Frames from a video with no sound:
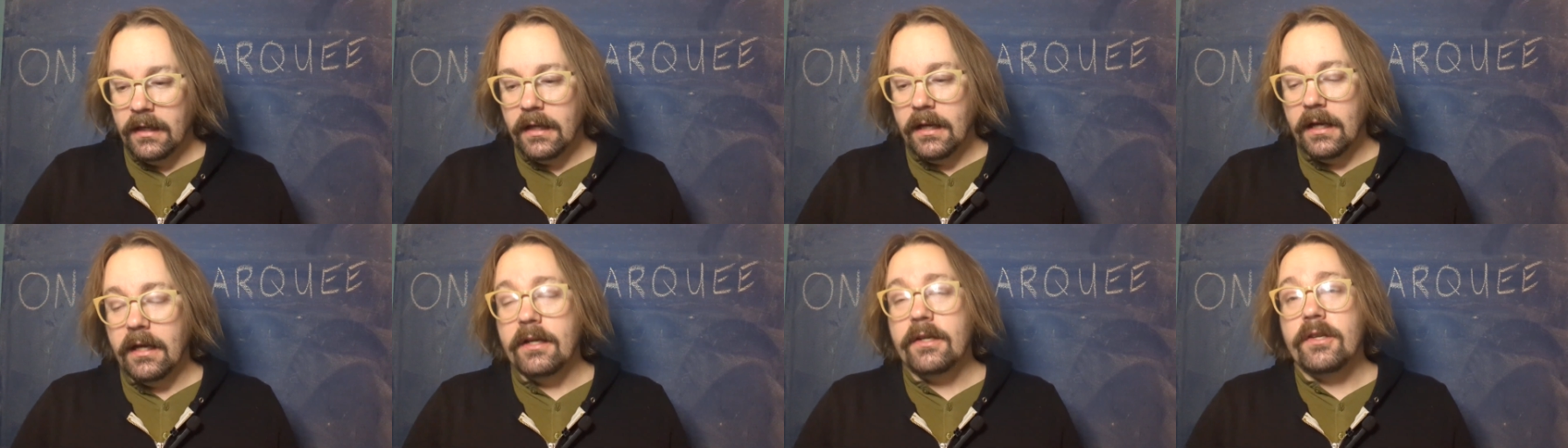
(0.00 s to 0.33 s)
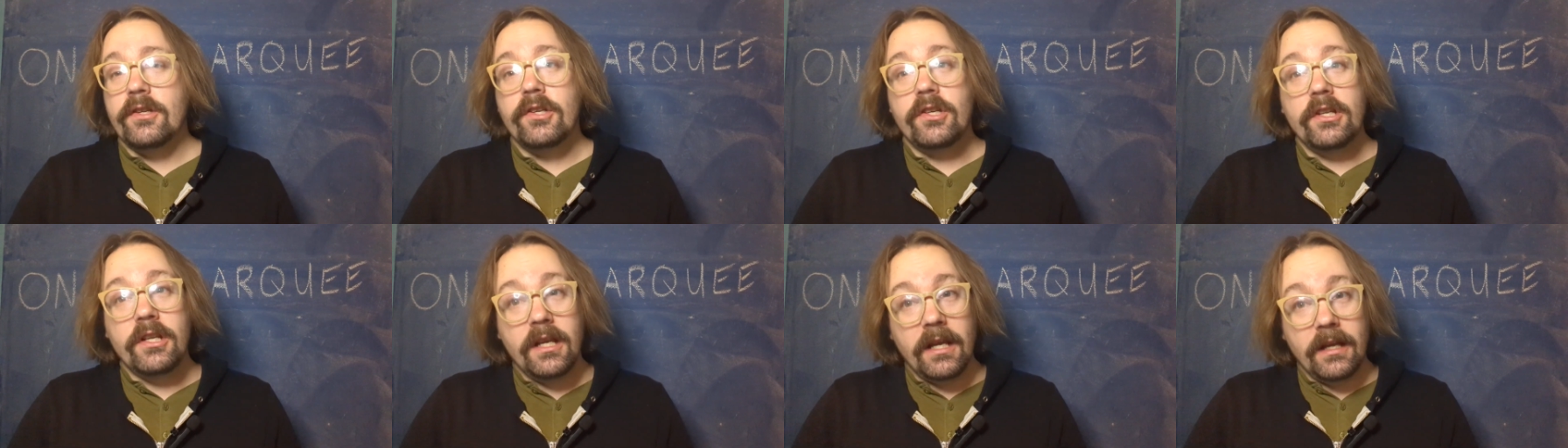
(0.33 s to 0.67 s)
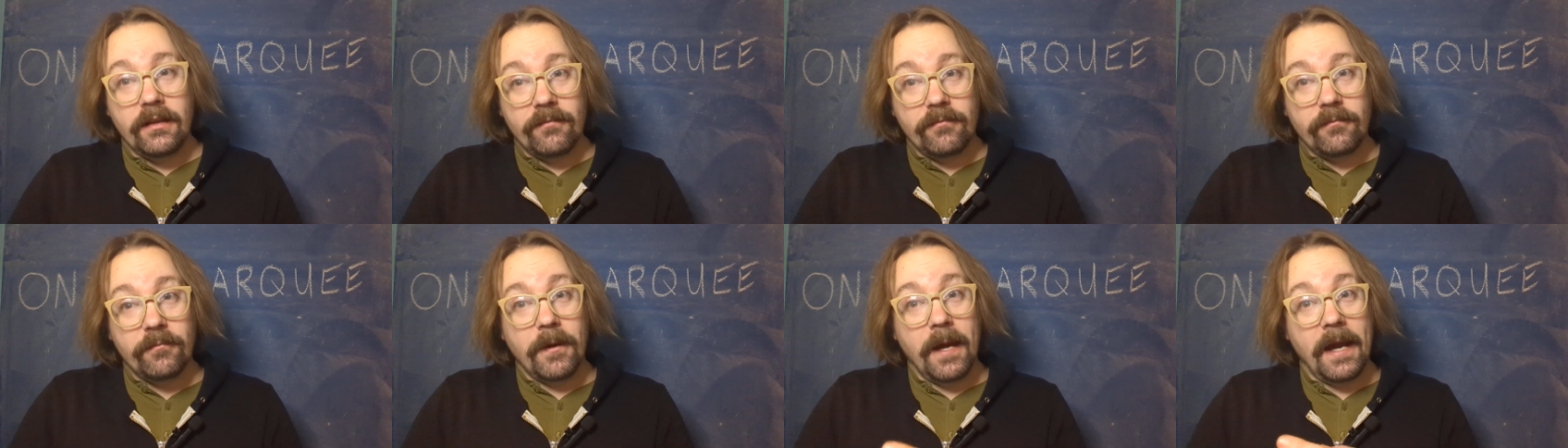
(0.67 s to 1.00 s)
Uh, she
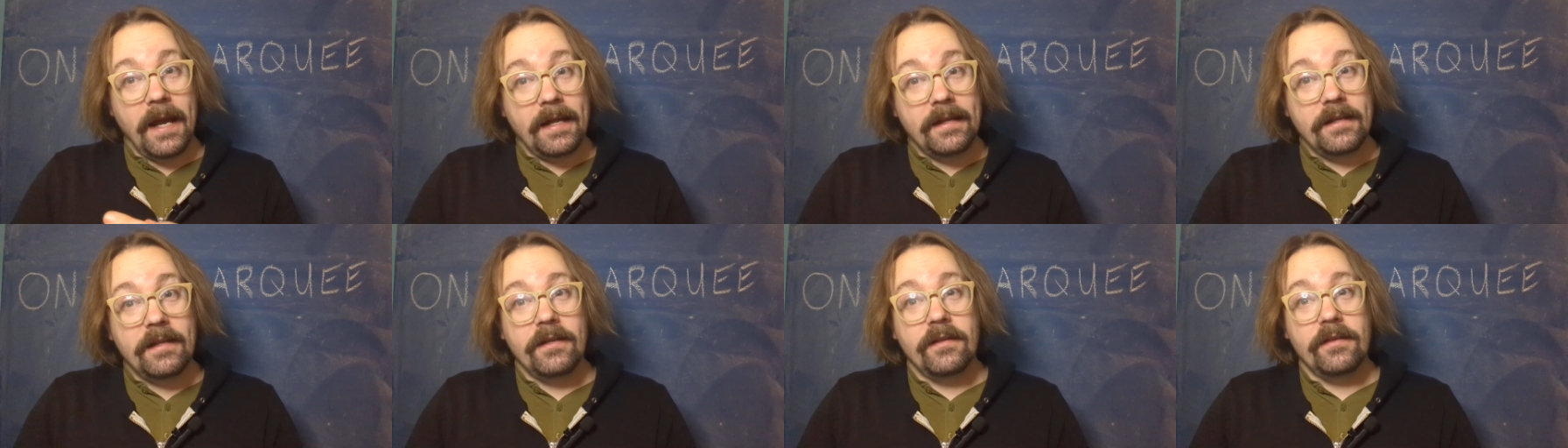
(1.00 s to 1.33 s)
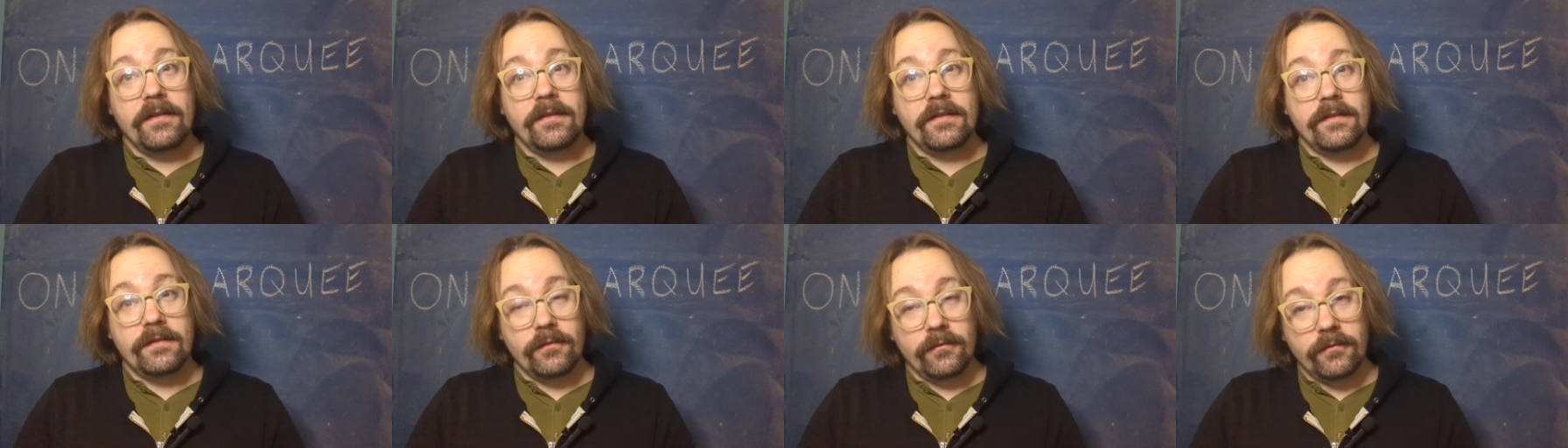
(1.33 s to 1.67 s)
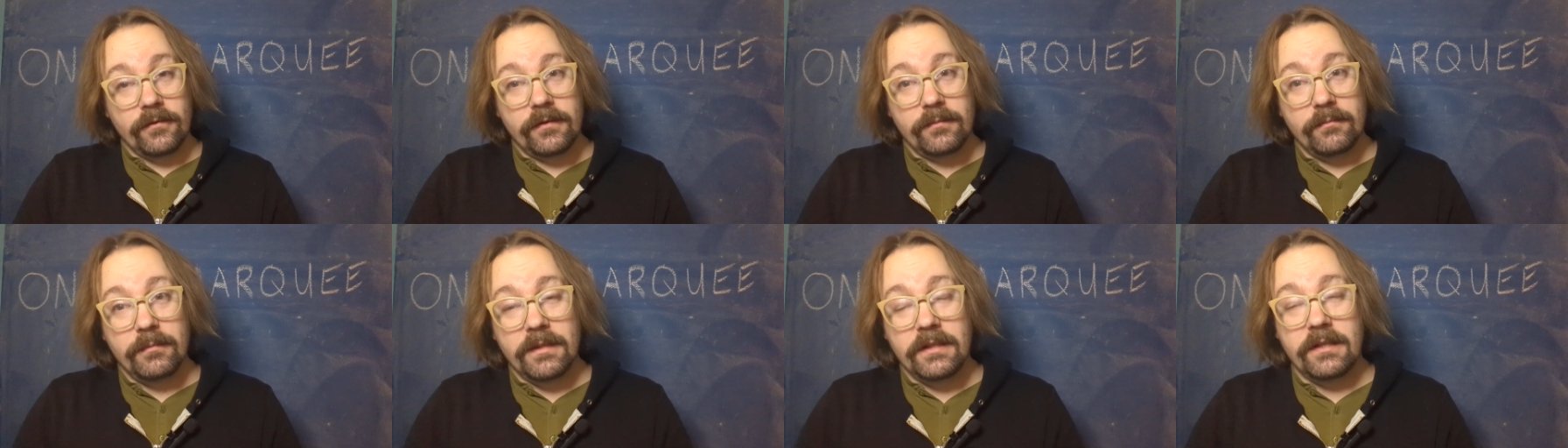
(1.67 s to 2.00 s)
had read the
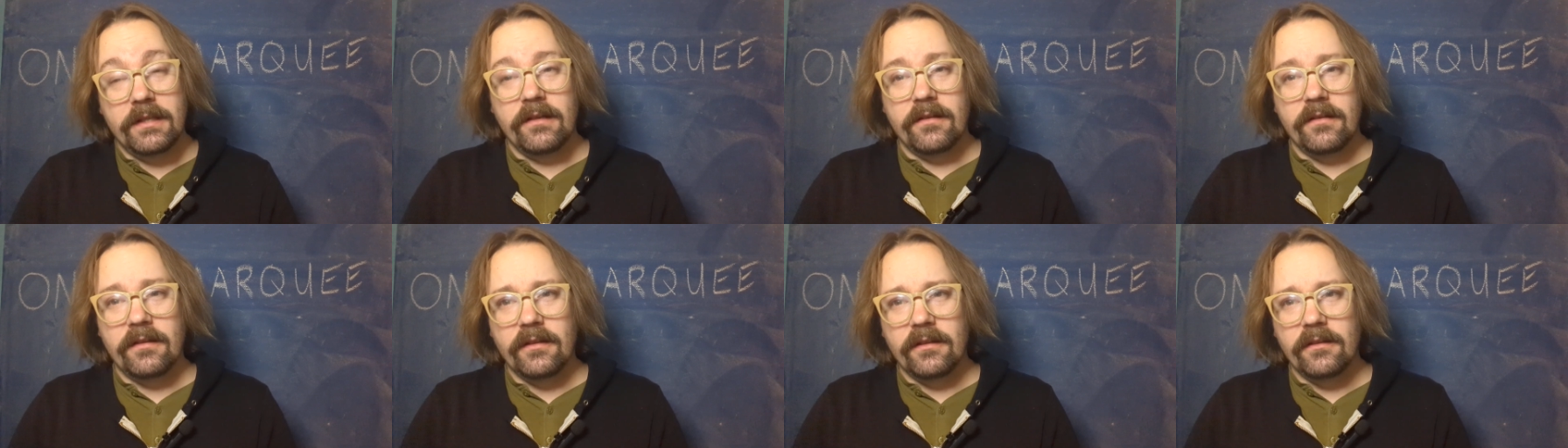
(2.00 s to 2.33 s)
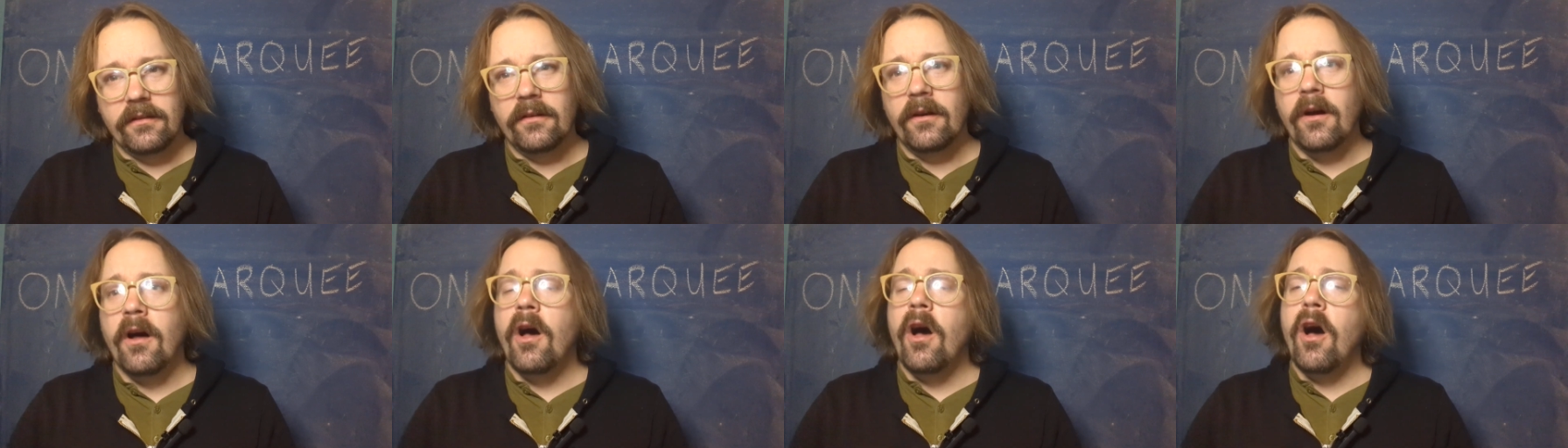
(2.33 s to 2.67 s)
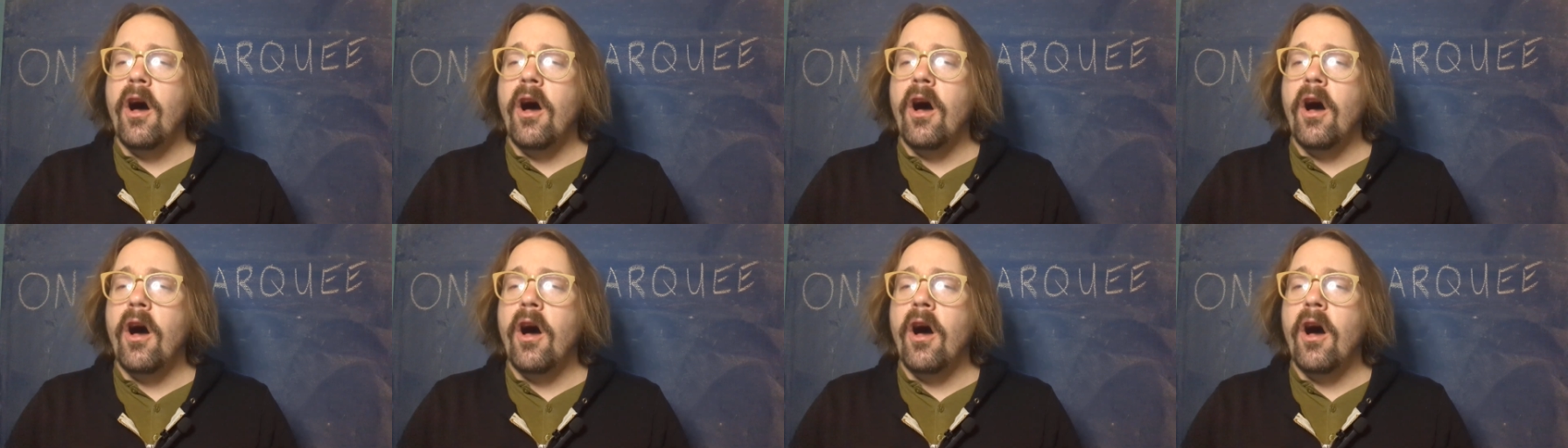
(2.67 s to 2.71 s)
source material